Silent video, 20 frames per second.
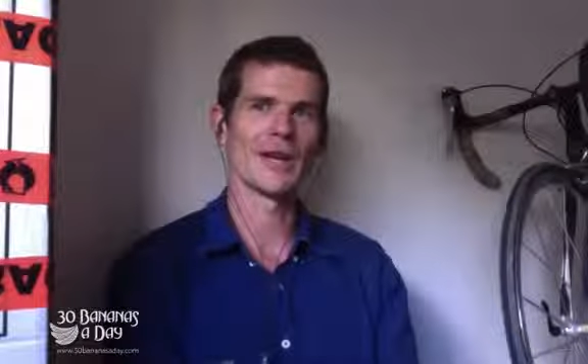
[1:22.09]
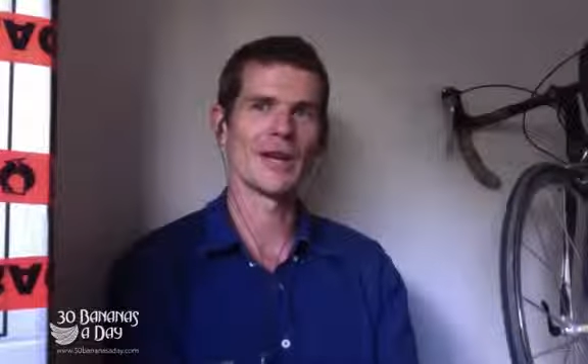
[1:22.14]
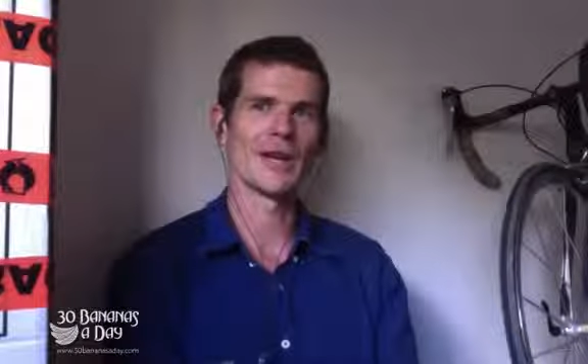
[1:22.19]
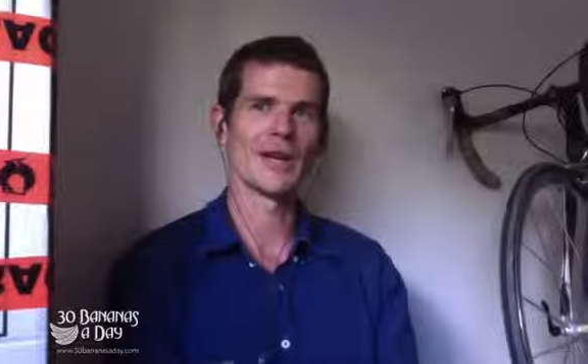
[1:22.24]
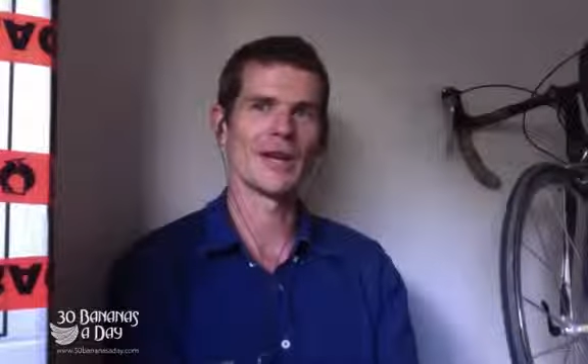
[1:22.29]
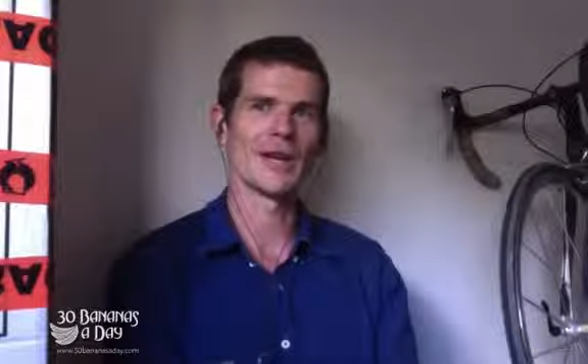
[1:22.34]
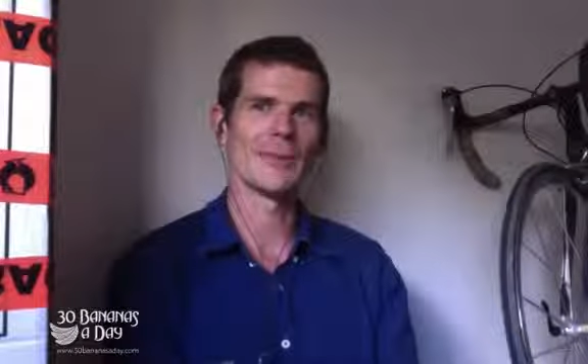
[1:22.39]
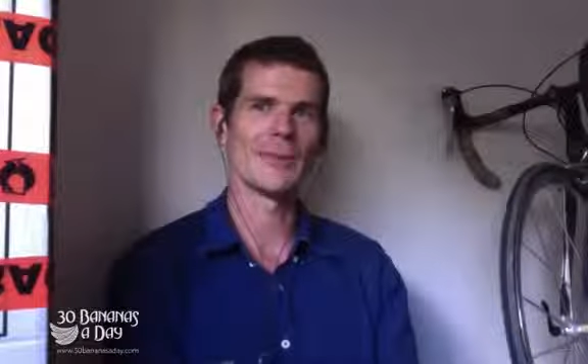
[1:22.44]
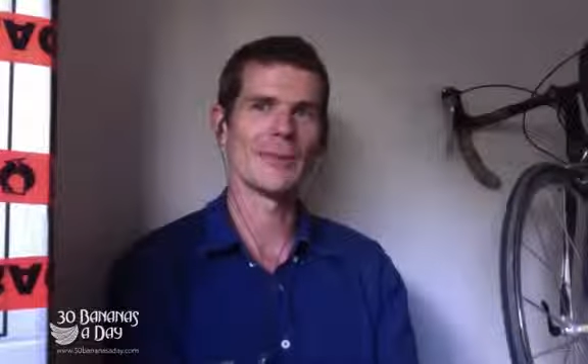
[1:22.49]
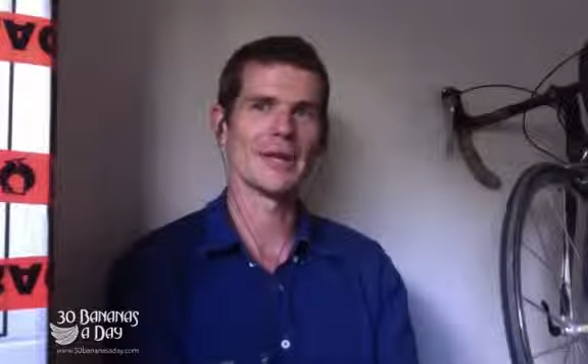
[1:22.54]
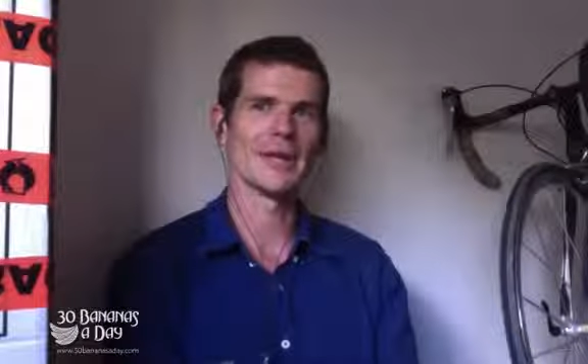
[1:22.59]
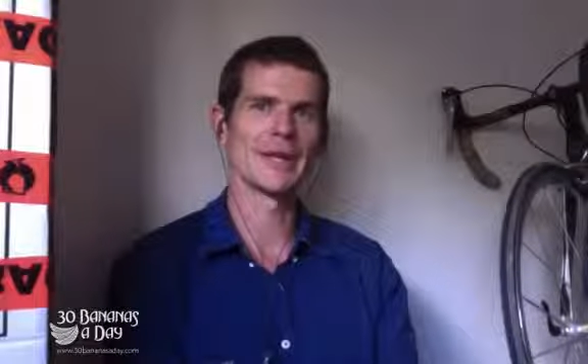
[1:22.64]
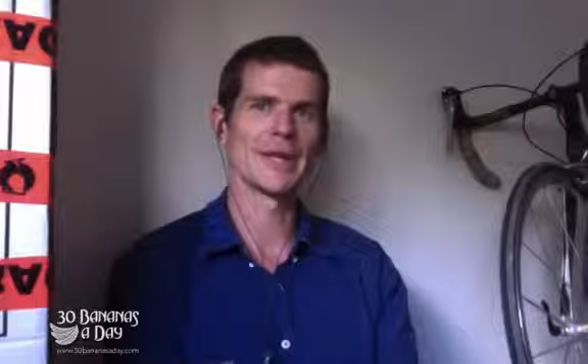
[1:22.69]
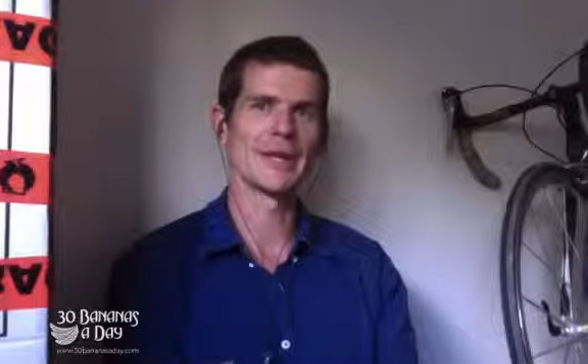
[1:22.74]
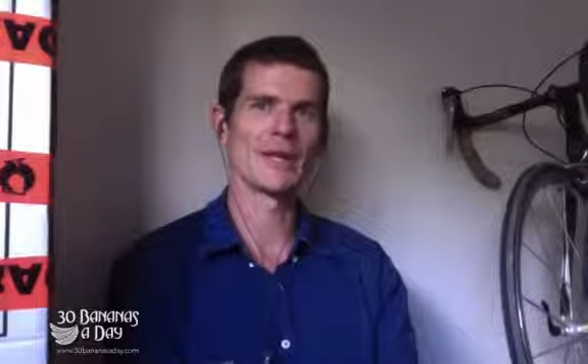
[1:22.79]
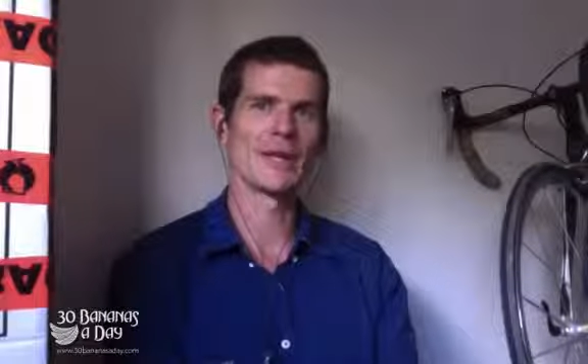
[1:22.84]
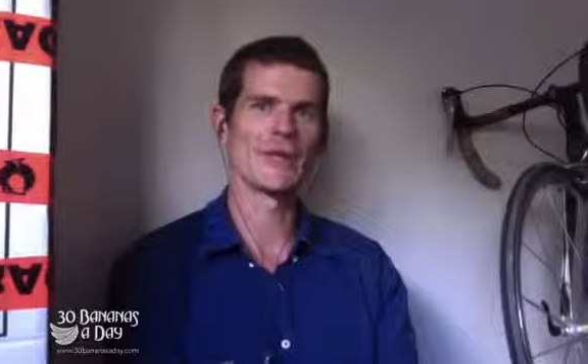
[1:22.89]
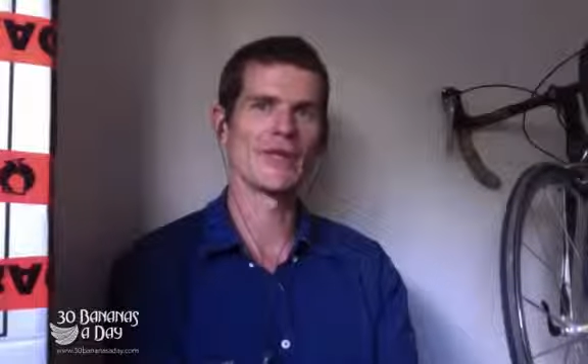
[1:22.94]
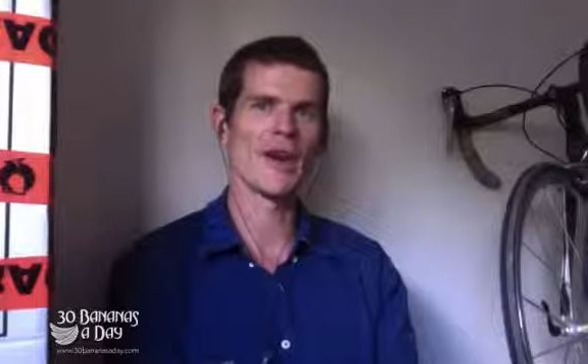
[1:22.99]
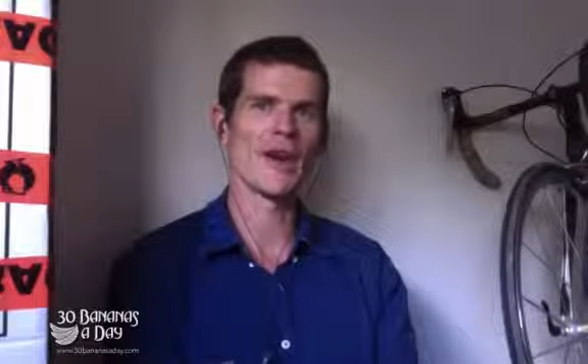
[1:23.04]
Olympic
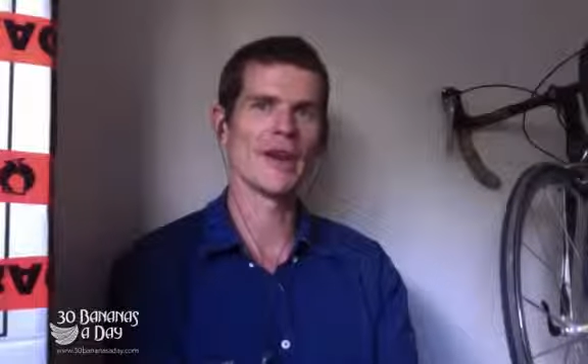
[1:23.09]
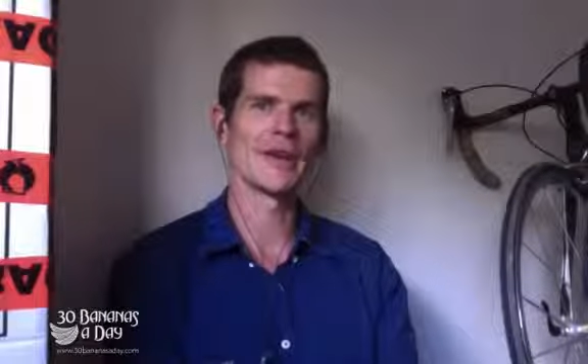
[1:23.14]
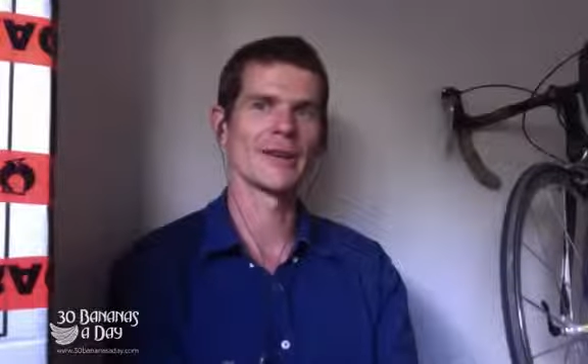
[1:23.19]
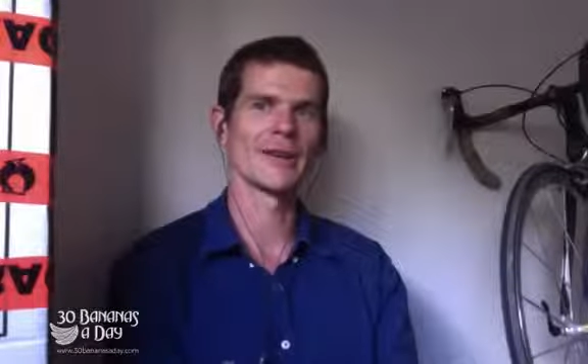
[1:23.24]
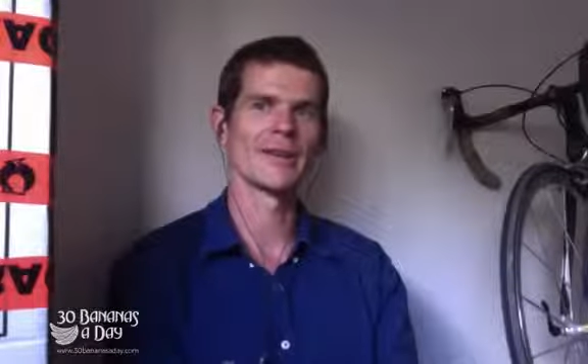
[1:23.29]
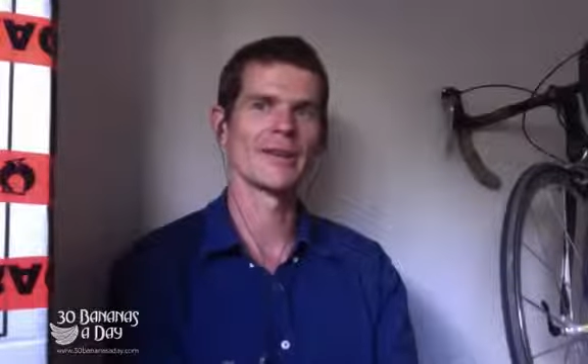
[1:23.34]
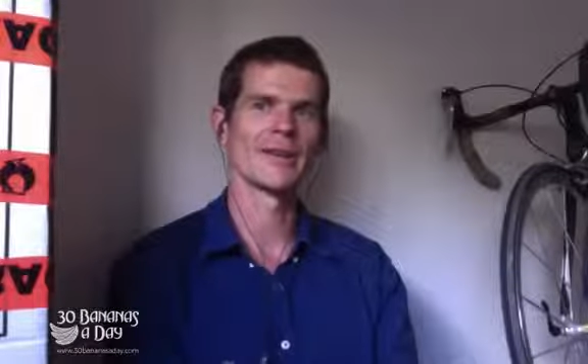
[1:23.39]
level runner.